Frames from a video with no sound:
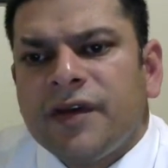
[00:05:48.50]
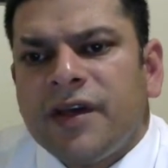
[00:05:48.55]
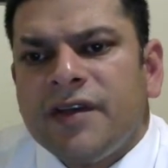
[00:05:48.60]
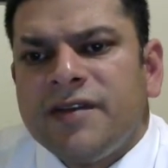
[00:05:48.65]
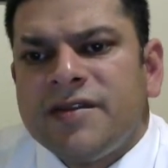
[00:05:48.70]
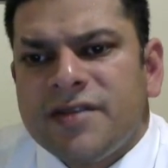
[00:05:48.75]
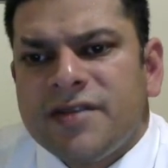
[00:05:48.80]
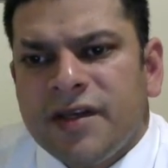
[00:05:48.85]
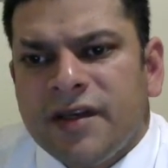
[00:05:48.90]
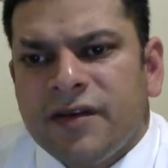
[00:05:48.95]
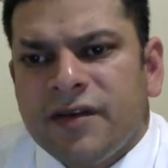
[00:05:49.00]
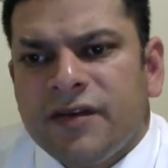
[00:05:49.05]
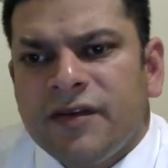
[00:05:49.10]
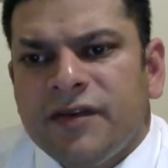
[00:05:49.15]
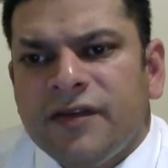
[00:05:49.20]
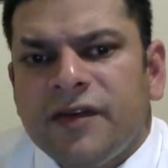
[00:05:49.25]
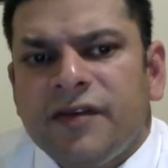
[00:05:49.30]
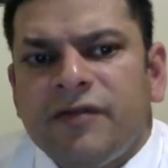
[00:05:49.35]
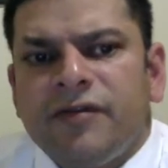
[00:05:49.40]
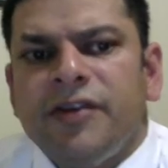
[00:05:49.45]

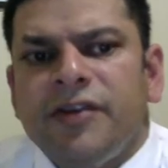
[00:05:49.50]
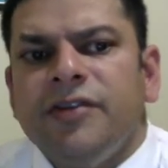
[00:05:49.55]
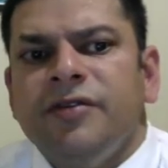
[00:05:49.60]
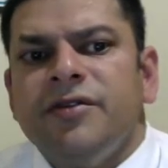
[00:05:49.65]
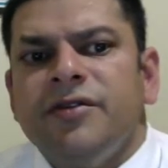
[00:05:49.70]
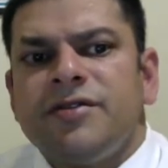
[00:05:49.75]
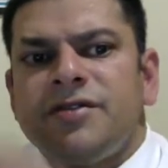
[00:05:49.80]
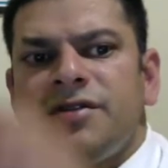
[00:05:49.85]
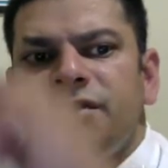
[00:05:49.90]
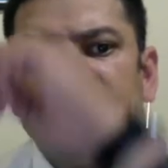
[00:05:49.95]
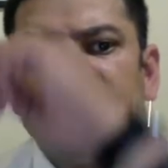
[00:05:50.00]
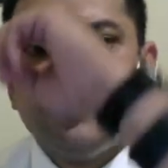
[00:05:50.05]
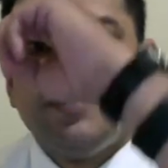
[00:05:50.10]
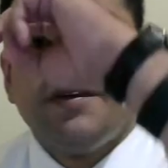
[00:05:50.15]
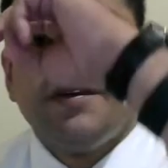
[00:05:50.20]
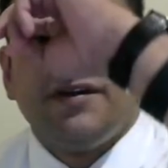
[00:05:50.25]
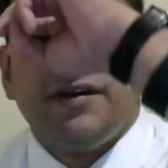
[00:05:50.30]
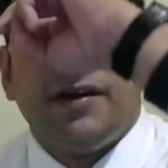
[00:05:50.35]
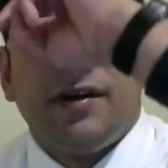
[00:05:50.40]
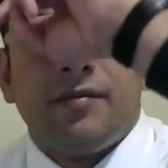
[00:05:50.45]
sales and reduce the
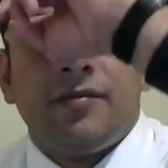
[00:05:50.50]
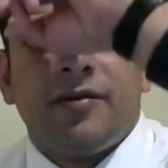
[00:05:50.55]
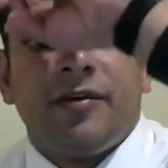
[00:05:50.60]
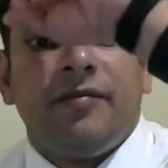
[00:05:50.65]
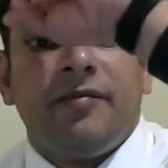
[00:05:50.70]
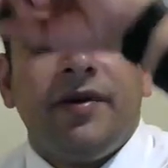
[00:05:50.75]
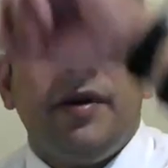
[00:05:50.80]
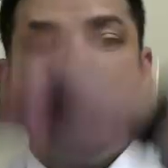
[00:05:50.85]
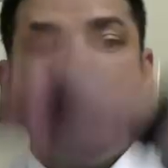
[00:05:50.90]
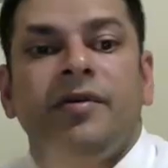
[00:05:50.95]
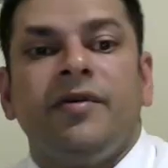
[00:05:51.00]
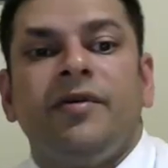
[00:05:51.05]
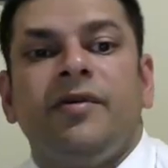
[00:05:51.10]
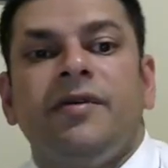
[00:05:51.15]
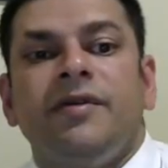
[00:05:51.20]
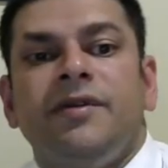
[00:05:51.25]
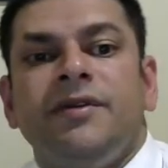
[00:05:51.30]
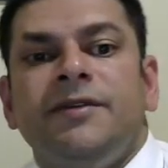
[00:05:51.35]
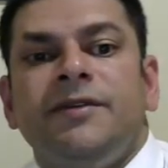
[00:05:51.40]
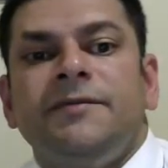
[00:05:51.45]
number of people
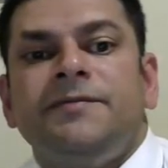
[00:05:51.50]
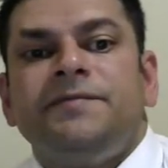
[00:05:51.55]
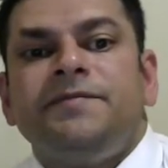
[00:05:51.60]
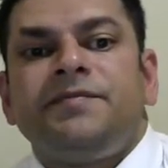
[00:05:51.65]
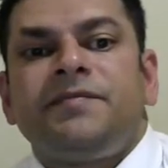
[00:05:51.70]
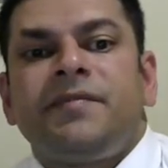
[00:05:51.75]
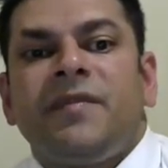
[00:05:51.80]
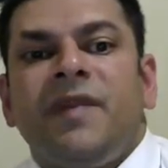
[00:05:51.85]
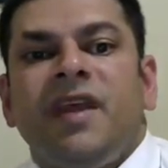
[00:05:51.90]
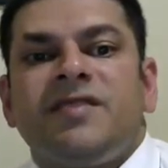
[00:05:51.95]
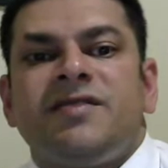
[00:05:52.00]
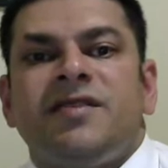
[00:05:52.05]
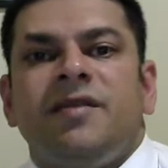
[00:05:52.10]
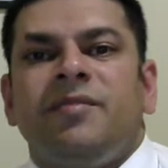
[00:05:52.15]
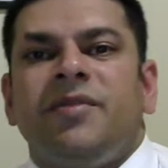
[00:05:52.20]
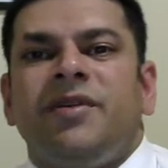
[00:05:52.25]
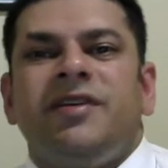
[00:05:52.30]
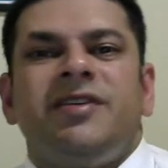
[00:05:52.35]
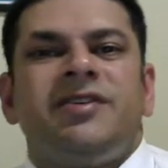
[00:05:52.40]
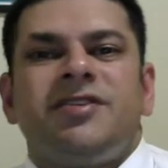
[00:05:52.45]
that
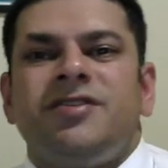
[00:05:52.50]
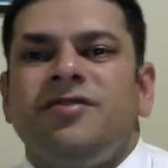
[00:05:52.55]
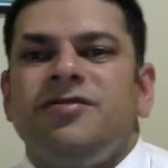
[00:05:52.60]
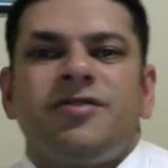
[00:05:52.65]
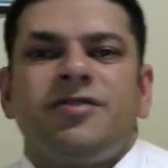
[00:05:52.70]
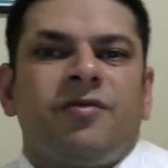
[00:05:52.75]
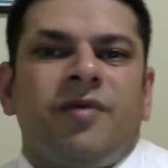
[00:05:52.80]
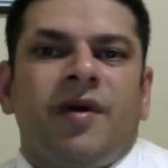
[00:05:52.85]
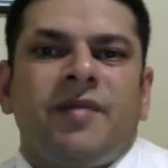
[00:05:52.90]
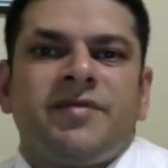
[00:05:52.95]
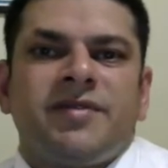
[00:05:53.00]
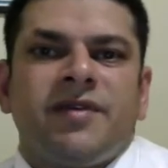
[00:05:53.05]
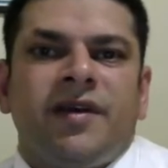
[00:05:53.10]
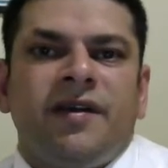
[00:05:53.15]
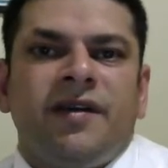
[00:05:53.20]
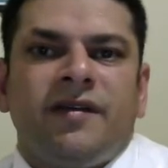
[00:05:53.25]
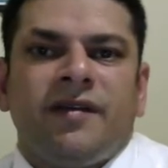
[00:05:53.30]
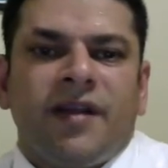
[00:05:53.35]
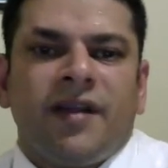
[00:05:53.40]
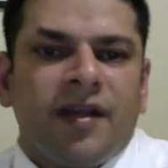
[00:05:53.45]
simply just use your
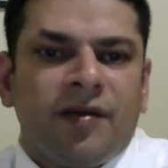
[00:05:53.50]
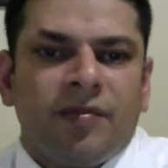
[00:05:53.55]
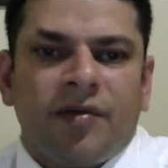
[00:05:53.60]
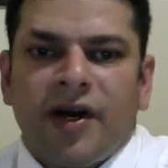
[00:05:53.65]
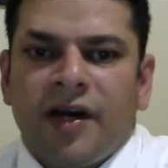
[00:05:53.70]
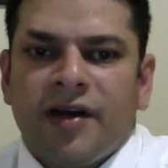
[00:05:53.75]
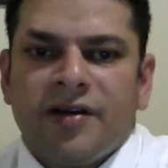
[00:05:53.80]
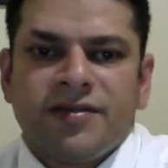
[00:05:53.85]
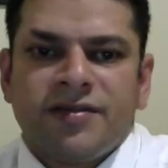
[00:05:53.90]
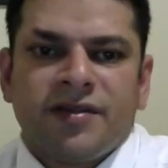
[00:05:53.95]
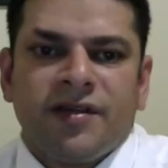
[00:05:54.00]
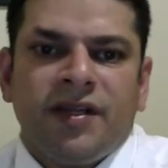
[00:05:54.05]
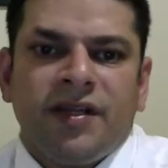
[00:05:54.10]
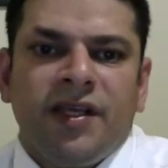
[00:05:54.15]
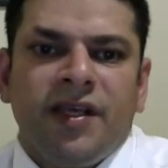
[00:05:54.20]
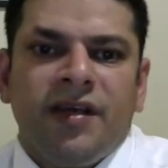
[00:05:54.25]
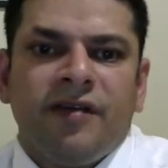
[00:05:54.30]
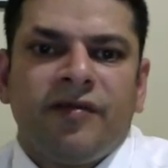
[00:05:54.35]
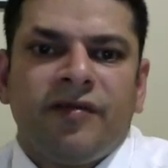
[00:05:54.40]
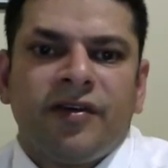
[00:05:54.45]
website to like browse and
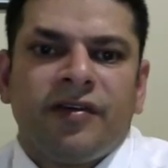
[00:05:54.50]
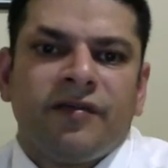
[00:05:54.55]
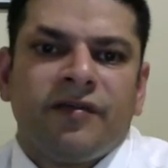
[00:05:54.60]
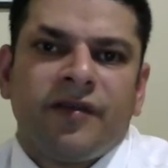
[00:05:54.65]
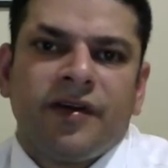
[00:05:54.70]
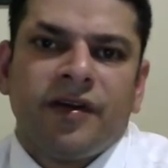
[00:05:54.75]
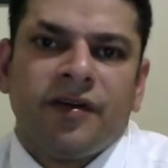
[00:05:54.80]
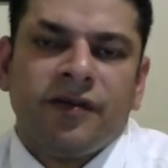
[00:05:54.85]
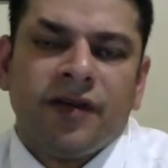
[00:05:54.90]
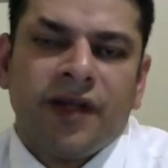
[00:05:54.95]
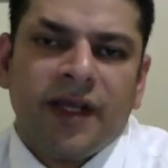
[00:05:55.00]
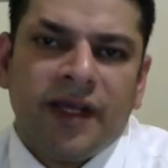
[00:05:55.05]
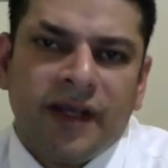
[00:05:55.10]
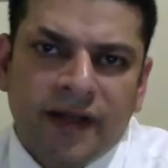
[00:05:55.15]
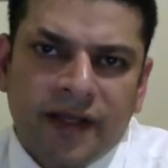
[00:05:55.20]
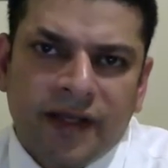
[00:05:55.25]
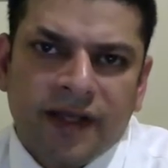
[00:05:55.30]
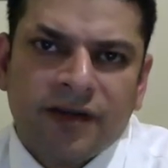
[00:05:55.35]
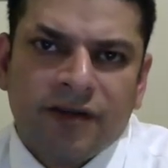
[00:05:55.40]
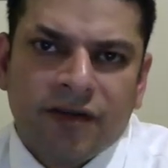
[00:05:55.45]
leave, or
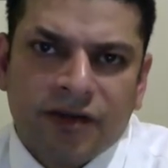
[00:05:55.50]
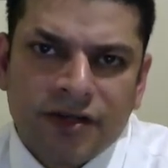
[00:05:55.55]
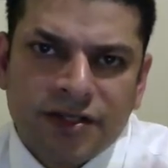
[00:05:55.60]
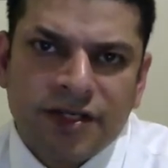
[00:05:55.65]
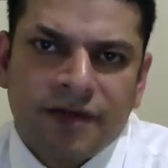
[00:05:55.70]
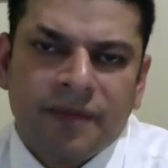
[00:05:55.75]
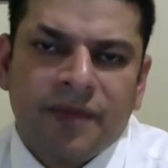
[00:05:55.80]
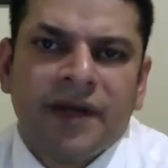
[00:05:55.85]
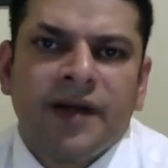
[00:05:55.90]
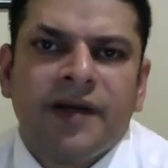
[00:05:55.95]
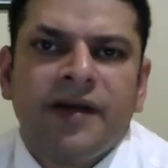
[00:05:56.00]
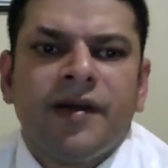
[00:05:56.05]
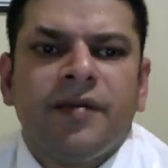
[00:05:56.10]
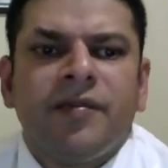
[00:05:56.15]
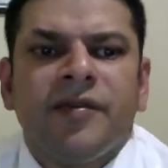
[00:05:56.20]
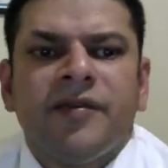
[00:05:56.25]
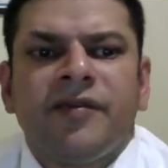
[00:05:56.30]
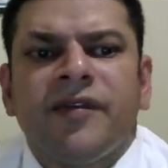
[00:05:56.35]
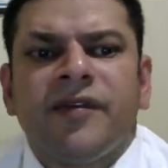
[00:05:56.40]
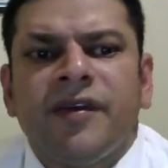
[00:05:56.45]
landing and launching pad type
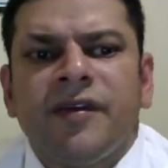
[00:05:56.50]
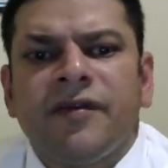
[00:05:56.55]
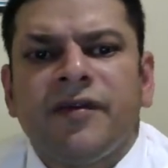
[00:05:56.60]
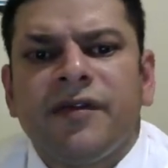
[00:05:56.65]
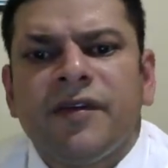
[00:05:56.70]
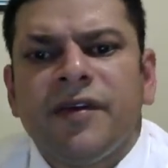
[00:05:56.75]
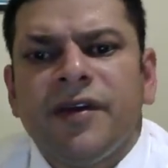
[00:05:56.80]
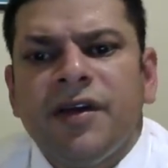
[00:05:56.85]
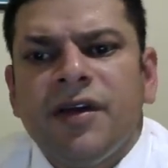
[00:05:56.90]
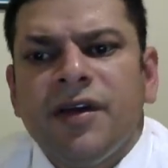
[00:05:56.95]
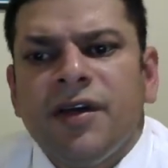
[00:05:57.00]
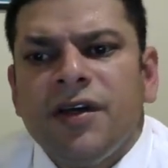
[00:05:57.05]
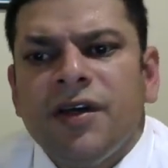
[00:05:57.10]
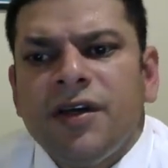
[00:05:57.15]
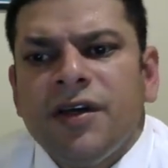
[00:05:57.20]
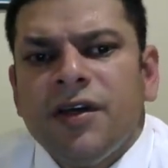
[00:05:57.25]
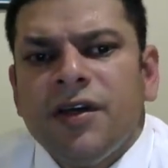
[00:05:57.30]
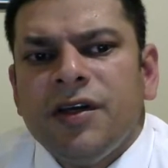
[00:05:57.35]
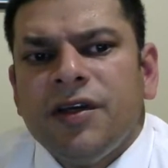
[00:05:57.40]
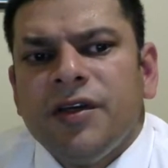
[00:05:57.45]
of stuff.
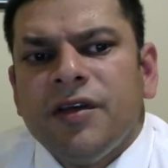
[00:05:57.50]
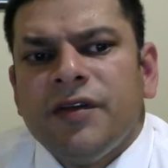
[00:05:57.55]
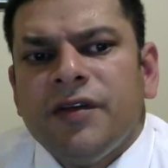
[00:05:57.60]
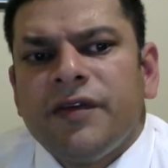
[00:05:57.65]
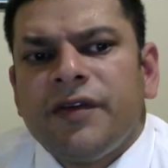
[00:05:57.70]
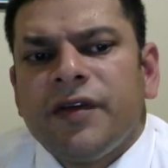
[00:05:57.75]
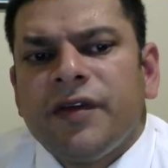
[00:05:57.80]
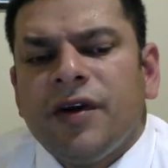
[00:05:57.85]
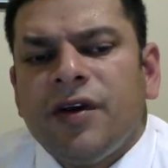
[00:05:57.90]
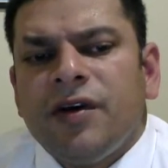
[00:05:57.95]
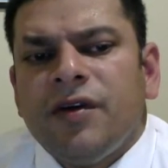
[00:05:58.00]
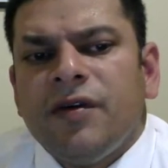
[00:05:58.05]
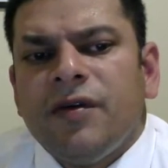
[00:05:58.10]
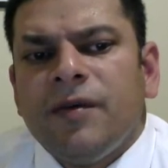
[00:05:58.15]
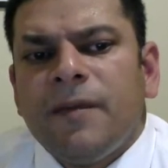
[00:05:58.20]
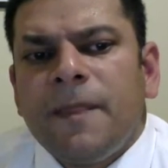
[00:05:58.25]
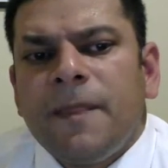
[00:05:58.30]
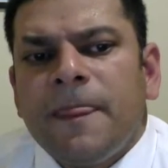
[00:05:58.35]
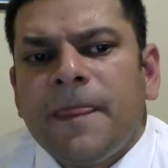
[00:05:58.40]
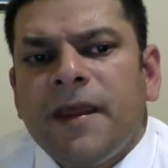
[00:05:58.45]

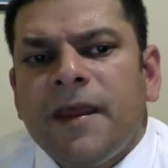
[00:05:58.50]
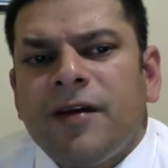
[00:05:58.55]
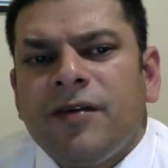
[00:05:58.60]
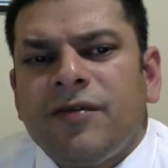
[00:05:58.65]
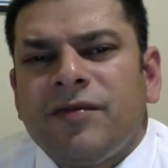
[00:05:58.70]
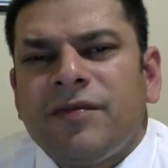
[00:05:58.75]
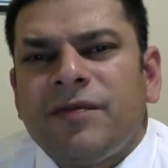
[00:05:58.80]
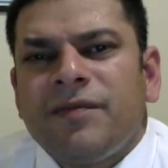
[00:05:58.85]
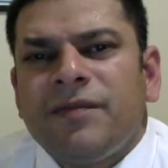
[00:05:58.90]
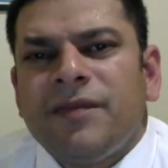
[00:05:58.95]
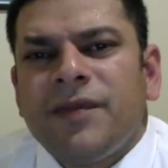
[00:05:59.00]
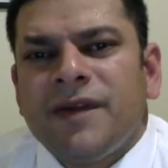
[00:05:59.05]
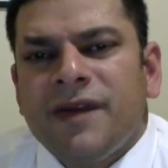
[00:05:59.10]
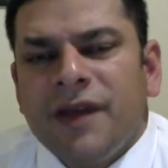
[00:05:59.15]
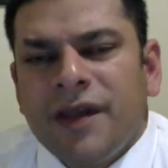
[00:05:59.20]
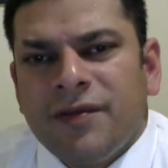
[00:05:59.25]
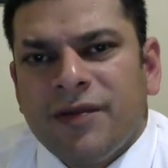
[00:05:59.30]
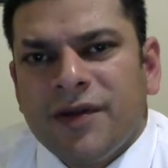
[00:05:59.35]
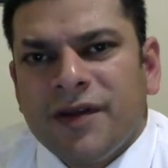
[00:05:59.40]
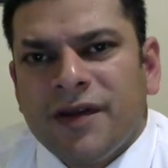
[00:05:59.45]
So, I'll tell
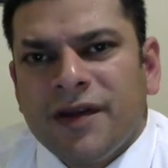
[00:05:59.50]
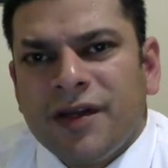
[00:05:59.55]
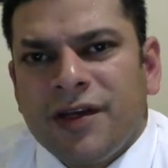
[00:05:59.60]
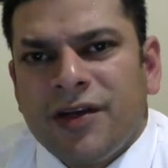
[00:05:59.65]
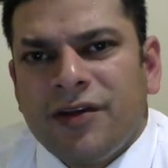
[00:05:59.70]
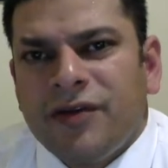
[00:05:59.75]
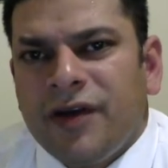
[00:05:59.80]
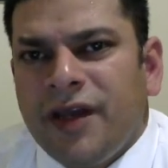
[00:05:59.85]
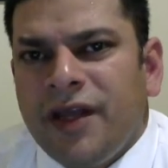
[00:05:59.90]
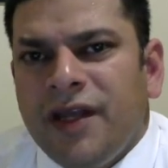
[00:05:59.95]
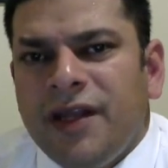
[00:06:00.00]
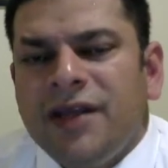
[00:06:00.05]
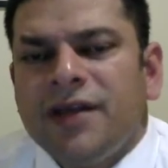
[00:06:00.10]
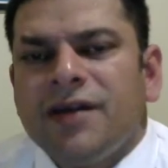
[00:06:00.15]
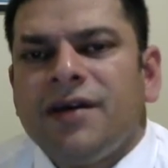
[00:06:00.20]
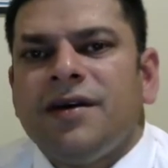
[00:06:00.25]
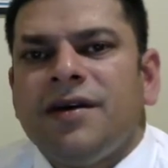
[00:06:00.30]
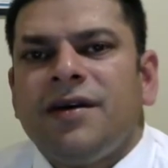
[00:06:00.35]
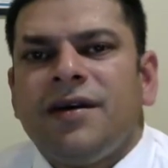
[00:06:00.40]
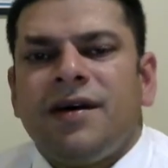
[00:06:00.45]
you one thing, creating
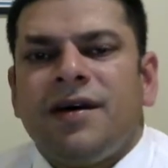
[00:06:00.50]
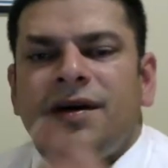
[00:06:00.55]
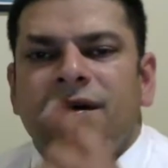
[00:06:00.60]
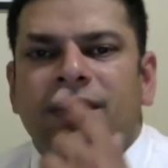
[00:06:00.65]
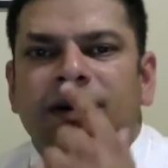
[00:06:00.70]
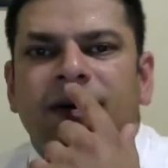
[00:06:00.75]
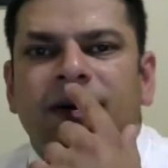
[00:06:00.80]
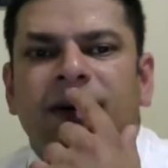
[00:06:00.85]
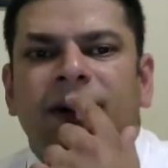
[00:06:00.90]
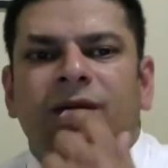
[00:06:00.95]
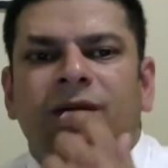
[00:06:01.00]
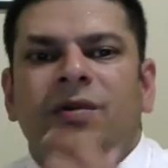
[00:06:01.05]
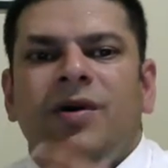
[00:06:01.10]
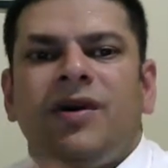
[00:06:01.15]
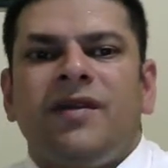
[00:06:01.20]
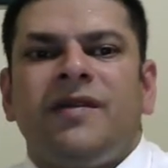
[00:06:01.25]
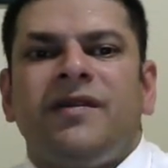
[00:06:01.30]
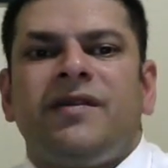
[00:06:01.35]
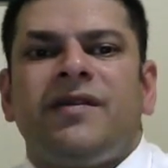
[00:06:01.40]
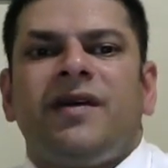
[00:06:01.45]
a
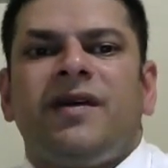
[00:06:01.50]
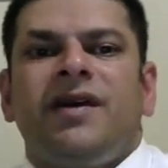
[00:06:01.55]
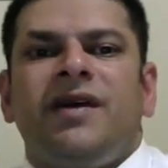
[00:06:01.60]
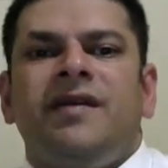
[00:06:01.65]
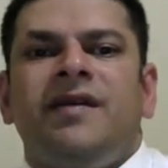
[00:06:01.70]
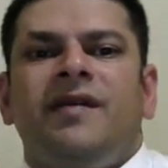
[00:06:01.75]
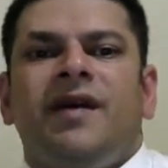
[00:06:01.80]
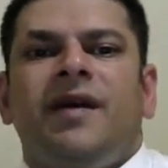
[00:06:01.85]
well-designed,